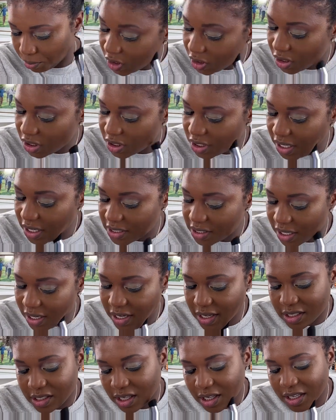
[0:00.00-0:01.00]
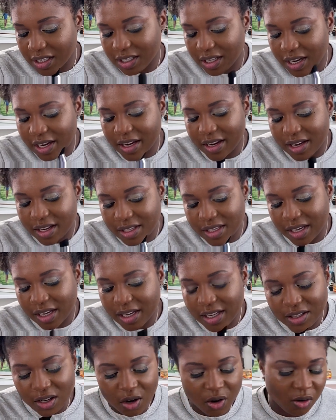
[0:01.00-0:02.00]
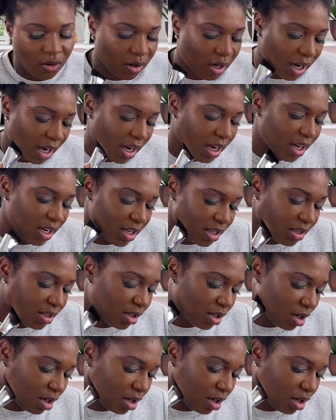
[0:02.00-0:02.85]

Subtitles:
decides that he's going to take it into his own hands.